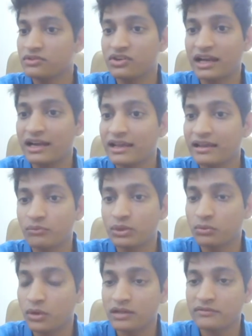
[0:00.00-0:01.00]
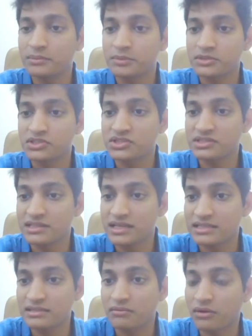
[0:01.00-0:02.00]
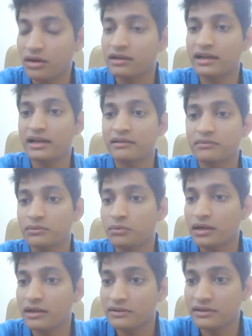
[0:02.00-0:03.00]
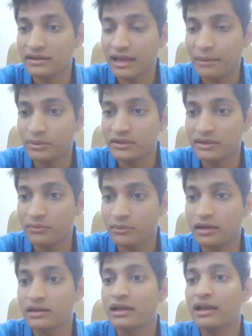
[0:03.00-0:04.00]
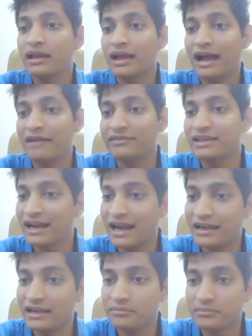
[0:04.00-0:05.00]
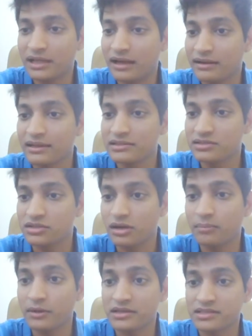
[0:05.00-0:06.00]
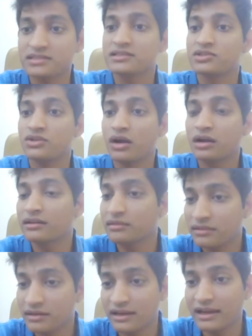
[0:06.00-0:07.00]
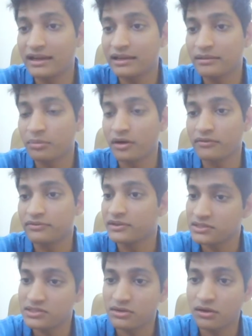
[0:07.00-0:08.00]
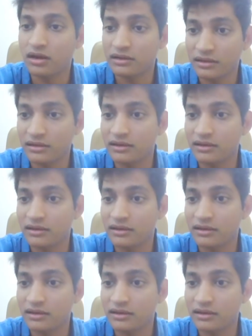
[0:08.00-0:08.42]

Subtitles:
trading with whatever position size they want, trading with whatever capital they want, having random target stop losses, not trailing profits, not